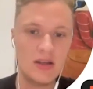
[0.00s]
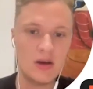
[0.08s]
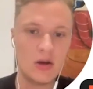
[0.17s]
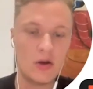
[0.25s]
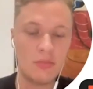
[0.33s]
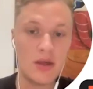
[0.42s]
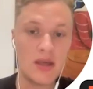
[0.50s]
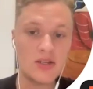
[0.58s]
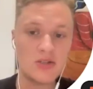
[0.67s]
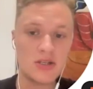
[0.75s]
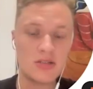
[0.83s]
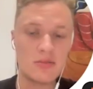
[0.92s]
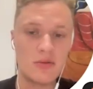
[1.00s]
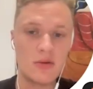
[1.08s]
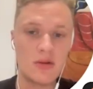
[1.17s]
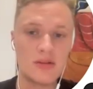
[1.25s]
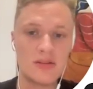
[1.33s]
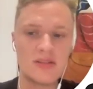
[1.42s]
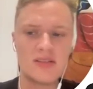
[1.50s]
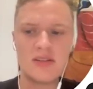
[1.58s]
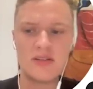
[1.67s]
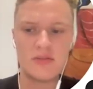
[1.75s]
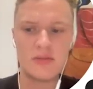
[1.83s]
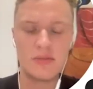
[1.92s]
on-page experience, it's
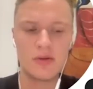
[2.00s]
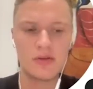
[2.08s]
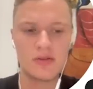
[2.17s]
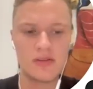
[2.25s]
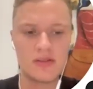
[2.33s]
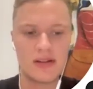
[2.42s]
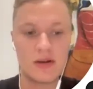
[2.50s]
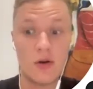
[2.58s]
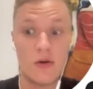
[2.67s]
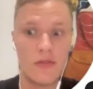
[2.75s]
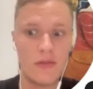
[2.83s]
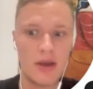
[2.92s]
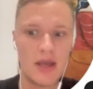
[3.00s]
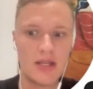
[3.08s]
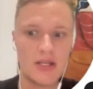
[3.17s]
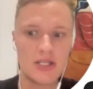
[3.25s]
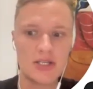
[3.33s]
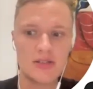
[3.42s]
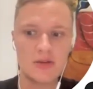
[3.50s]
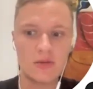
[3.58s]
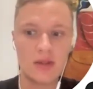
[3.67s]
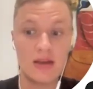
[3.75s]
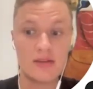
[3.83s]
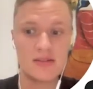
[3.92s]
different because it's like on the page. So
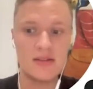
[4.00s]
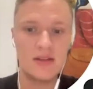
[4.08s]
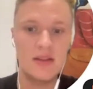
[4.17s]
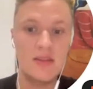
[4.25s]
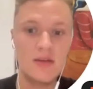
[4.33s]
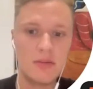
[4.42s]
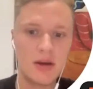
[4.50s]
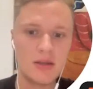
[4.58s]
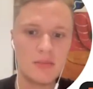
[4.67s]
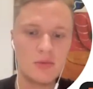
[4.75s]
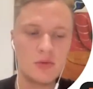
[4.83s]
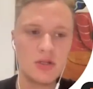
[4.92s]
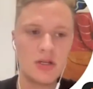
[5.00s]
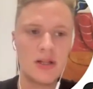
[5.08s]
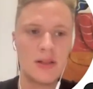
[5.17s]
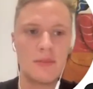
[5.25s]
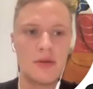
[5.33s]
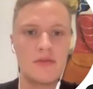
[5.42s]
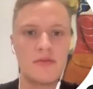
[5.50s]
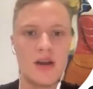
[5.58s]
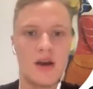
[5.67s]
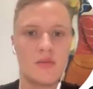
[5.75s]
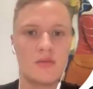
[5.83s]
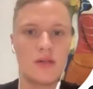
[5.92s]
they are still in the buying mood. But if
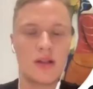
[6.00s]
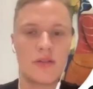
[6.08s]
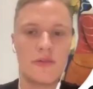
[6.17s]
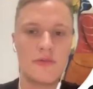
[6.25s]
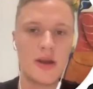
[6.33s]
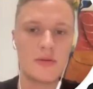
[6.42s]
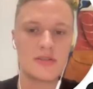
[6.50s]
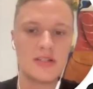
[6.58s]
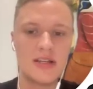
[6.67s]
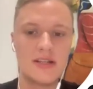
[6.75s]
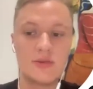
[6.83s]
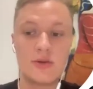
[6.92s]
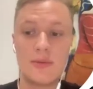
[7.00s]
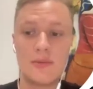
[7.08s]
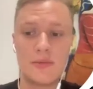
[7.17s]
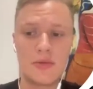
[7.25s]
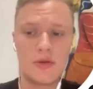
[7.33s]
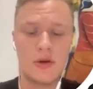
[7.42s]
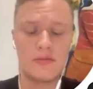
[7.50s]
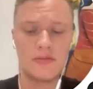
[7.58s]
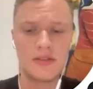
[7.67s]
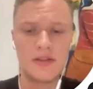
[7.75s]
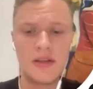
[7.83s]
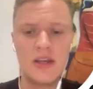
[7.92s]
now, like 3 hours later, you come up with an
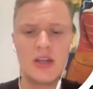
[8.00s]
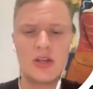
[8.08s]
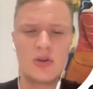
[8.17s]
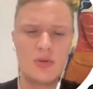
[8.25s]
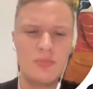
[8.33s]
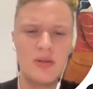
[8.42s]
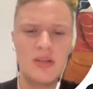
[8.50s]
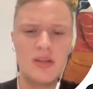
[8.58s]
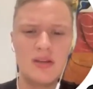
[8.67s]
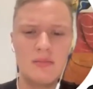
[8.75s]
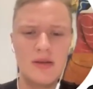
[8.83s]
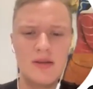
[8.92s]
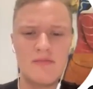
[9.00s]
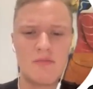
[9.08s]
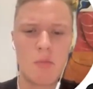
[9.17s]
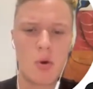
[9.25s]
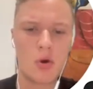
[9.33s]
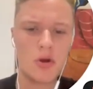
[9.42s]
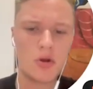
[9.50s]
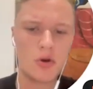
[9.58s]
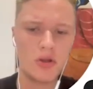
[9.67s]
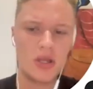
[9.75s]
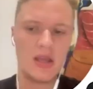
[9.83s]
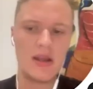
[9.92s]
offer, could be even more
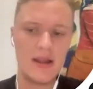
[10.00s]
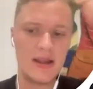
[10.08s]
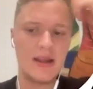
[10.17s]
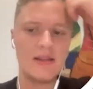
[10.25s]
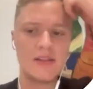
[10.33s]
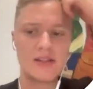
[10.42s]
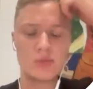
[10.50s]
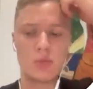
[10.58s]
annoying. And that's